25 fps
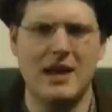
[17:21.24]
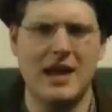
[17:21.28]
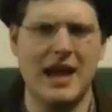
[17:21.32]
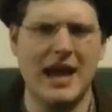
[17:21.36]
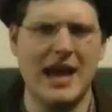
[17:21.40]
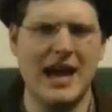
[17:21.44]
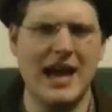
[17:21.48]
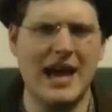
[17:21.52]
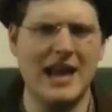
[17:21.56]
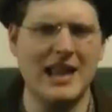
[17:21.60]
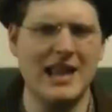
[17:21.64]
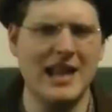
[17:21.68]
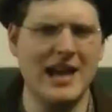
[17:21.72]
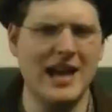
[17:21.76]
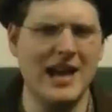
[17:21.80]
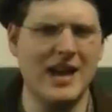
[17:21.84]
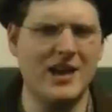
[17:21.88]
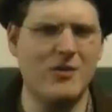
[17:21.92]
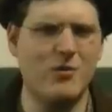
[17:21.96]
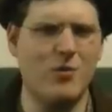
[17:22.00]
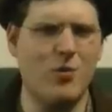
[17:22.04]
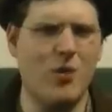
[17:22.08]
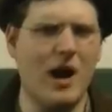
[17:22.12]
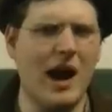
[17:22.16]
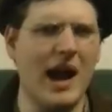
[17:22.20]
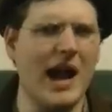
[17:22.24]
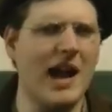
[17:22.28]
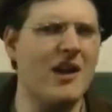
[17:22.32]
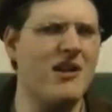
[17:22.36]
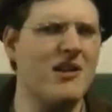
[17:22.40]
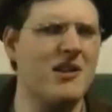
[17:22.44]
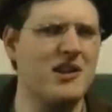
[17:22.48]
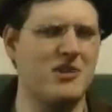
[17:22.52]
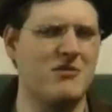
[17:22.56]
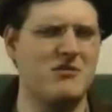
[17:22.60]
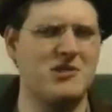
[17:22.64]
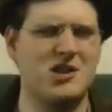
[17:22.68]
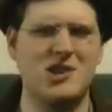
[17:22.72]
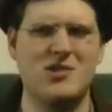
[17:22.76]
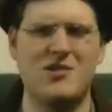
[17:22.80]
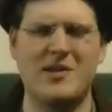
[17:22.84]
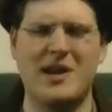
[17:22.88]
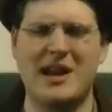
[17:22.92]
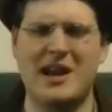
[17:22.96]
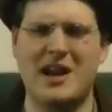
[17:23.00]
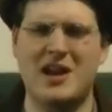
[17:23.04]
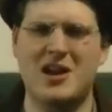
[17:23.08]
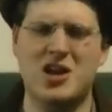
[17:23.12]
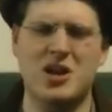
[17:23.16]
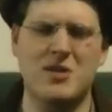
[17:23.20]
Alec, why are you
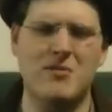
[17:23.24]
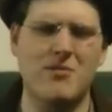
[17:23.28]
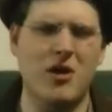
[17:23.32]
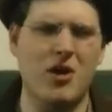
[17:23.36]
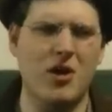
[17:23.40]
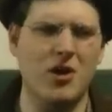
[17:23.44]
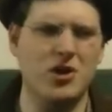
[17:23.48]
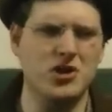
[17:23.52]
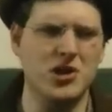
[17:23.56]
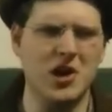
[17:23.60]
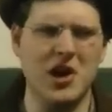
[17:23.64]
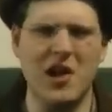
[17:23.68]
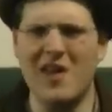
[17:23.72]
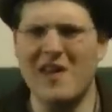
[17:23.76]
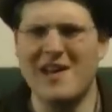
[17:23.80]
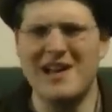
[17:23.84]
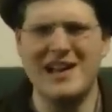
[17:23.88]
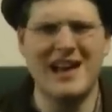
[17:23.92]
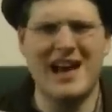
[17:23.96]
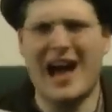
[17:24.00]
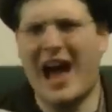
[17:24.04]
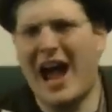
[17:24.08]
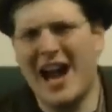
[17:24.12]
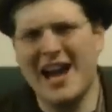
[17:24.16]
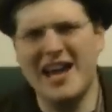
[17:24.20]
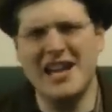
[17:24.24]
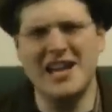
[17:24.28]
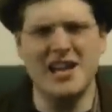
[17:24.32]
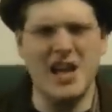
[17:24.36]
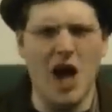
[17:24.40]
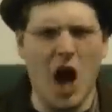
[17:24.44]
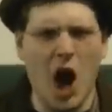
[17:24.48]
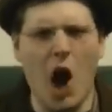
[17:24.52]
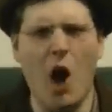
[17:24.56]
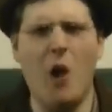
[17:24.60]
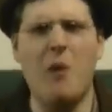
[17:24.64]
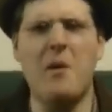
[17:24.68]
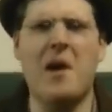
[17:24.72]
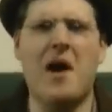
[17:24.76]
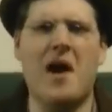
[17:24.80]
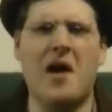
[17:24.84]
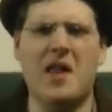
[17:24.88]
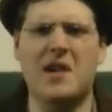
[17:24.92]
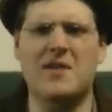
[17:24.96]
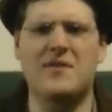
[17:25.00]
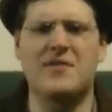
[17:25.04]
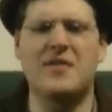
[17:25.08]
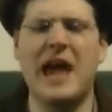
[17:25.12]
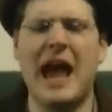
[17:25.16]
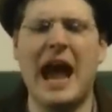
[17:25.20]
doing a commercial? I know
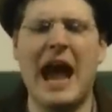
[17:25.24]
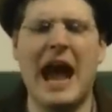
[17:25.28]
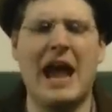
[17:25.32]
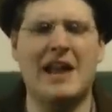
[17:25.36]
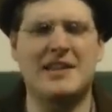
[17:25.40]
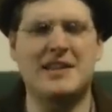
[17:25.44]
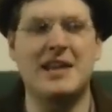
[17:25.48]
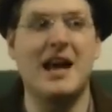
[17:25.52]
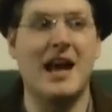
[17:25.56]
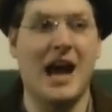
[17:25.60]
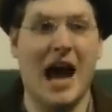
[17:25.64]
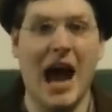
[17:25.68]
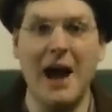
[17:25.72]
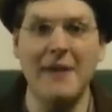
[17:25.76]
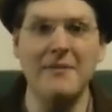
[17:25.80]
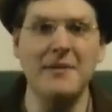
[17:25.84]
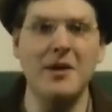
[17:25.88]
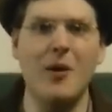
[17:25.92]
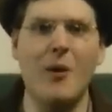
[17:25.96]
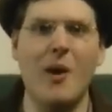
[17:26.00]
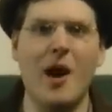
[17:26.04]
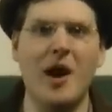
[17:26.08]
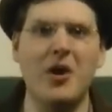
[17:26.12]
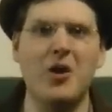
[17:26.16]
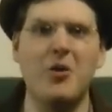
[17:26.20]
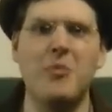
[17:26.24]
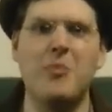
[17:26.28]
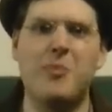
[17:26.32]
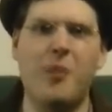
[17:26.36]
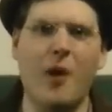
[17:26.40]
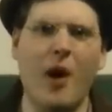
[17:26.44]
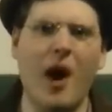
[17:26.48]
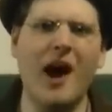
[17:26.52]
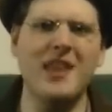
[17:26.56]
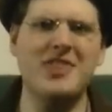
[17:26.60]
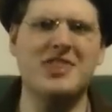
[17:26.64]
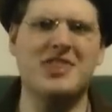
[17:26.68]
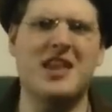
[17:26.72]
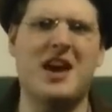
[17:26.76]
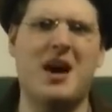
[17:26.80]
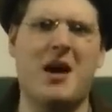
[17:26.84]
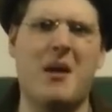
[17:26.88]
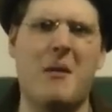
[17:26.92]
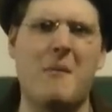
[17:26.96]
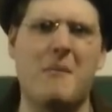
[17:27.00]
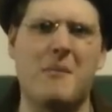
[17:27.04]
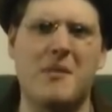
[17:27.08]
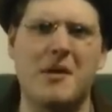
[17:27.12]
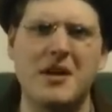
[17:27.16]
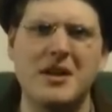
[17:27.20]
all of that! I'm the one who
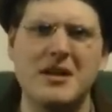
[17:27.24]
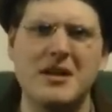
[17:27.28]
bought them!